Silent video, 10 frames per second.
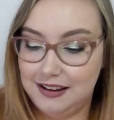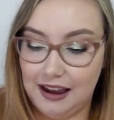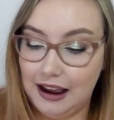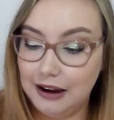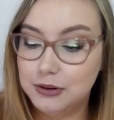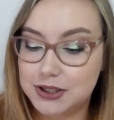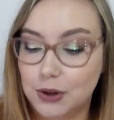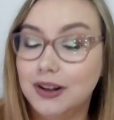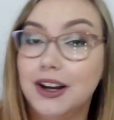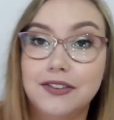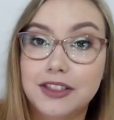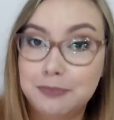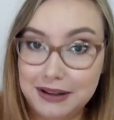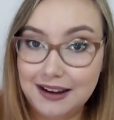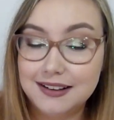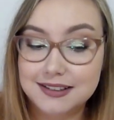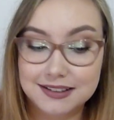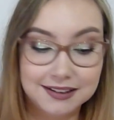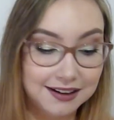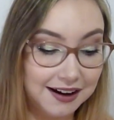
I was all over the place.